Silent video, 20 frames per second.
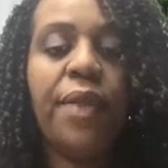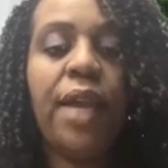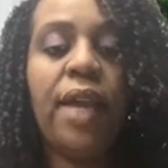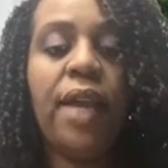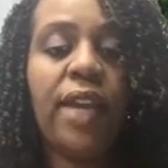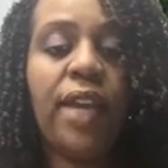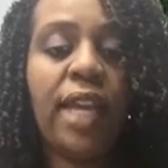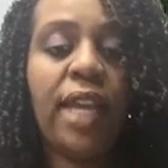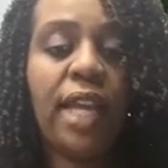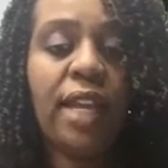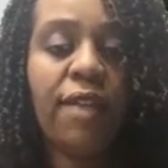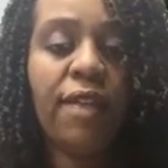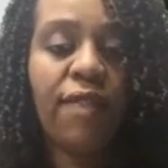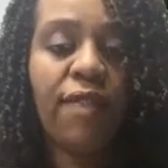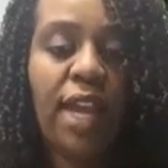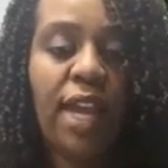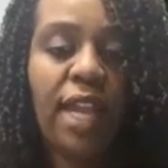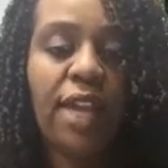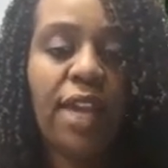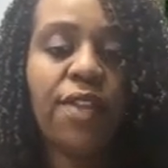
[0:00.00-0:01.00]
They can
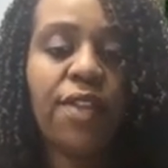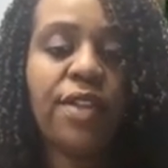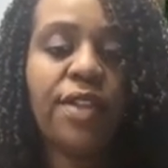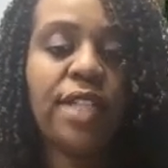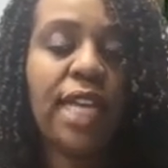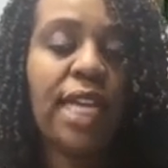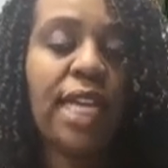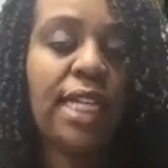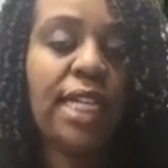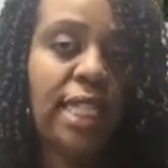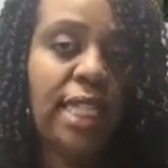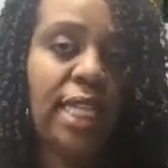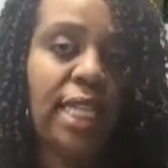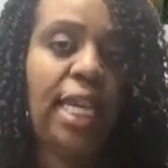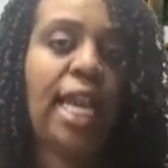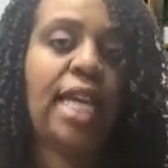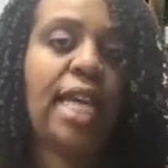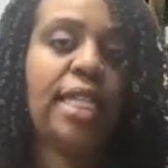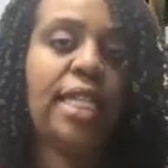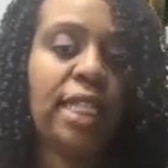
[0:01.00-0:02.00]
invite others and see the
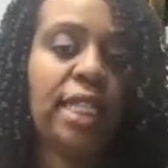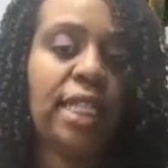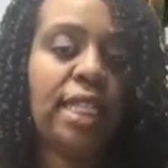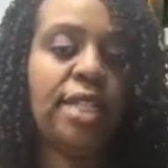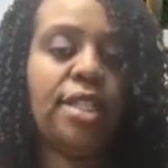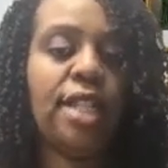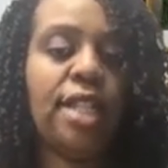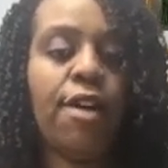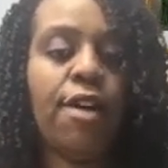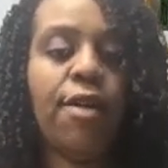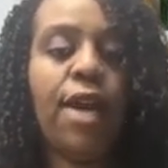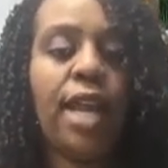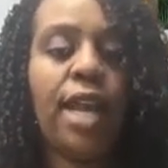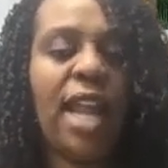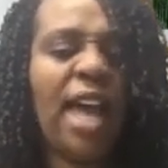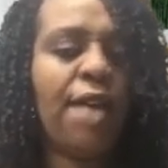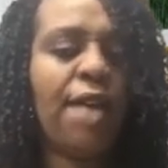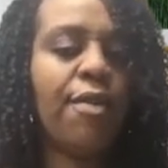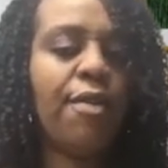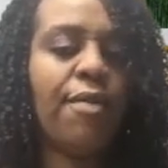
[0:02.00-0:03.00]
guest list though. And
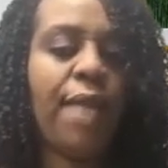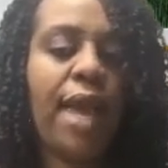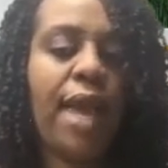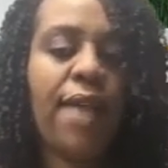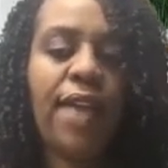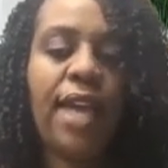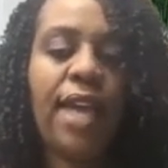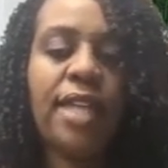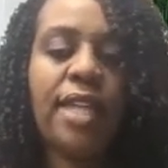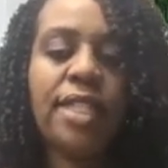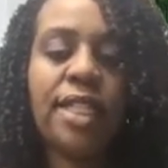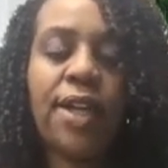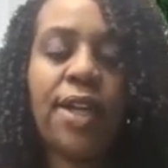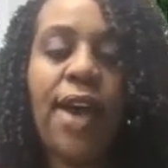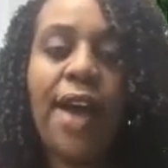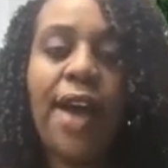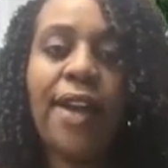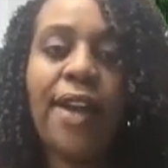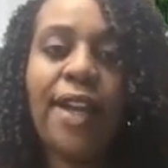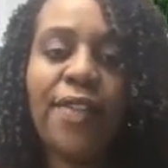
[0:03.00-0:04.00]
I don't mind that, so
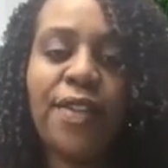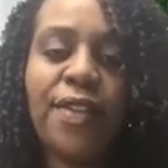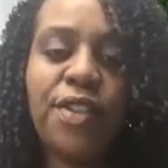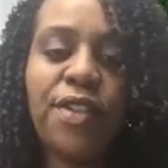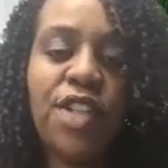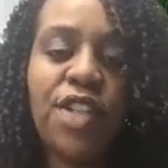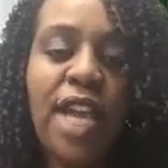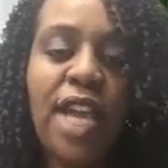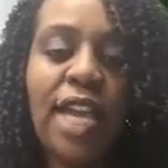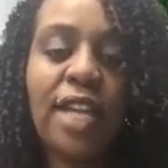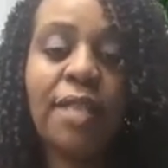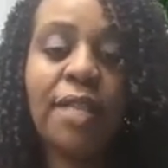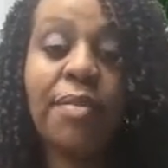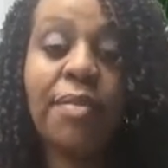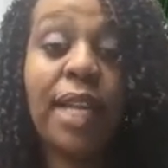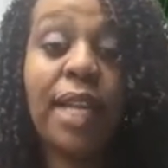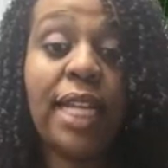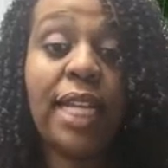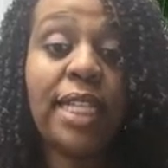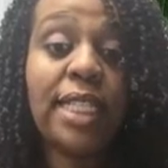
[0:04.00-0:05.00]
I'll leave those checked. But
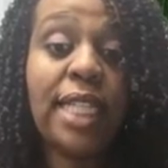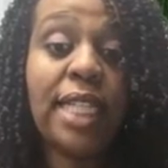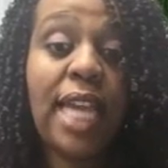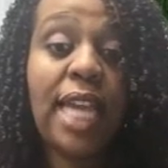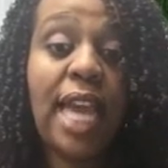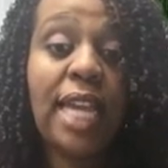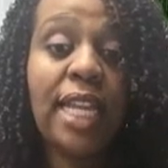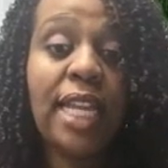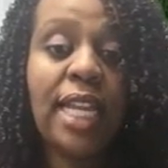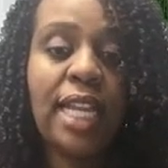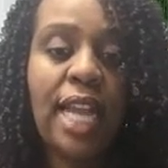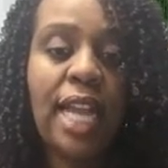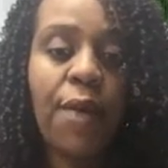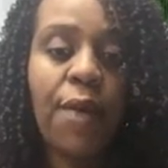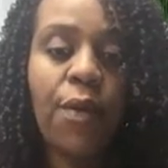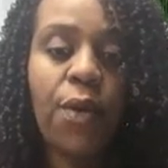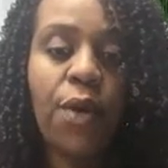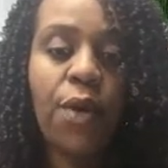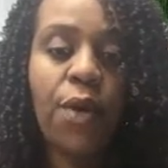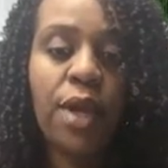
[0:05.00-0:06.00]
let's say I did not
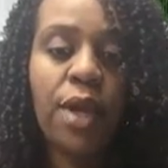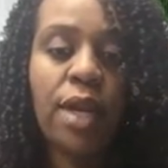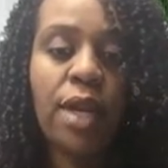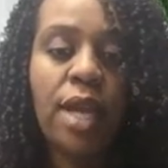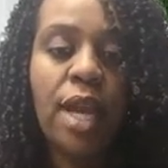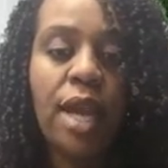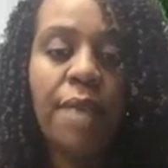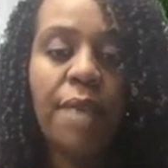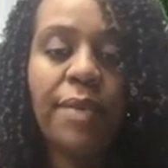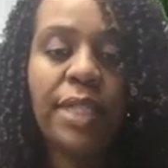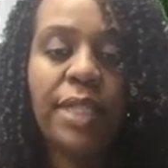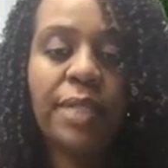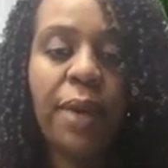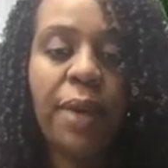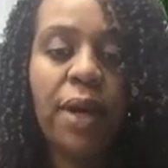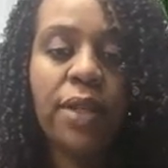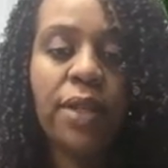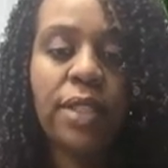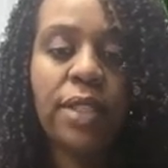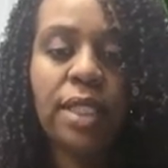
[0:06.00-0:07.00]
want Miss
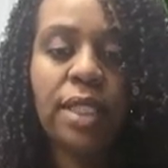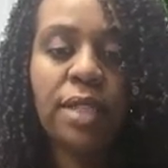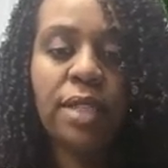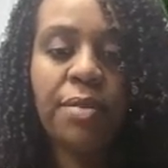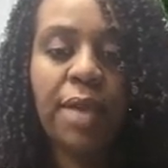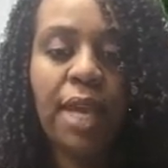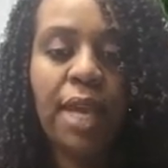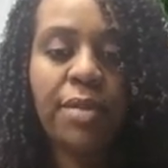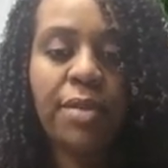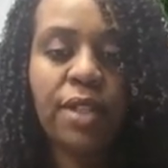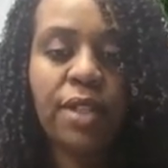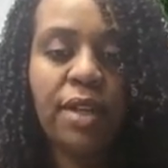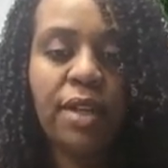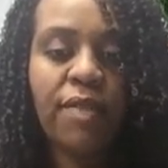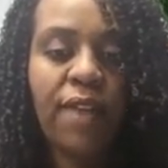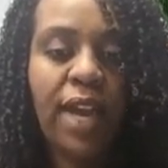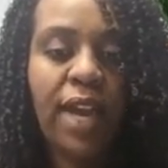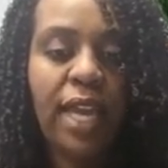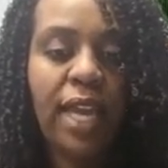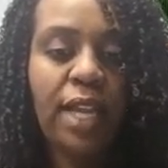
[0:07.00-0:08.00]
Boston to be able to
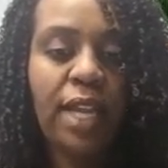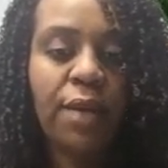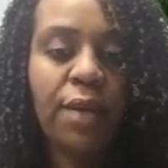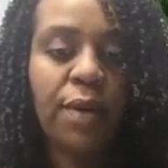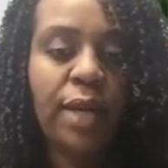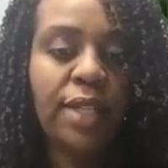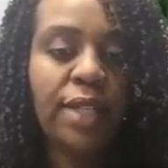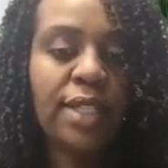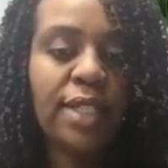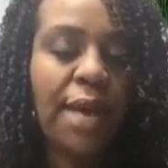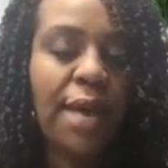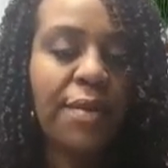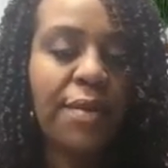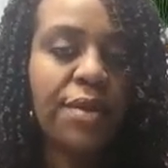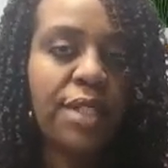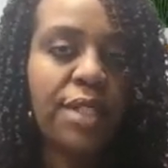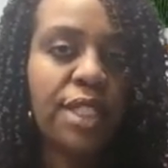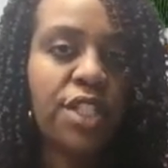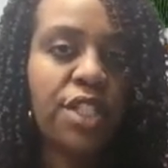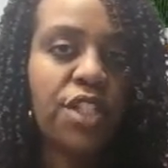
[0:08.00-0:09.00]
invite anyone else, I would
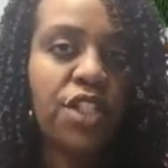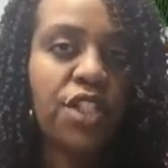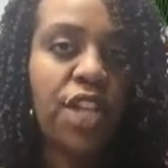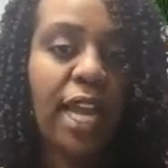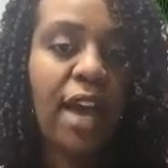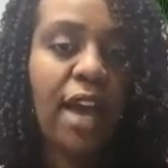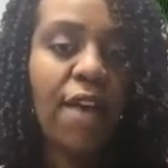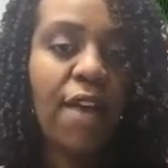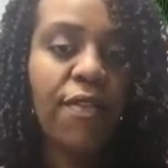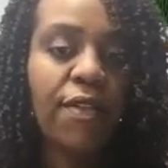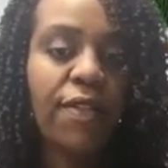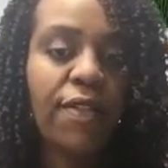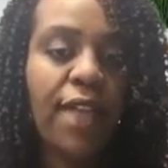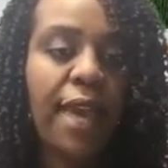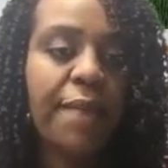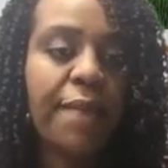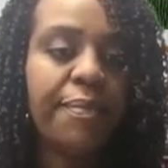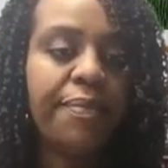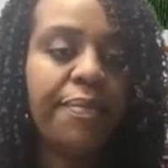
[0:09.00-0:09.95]
just check off of that.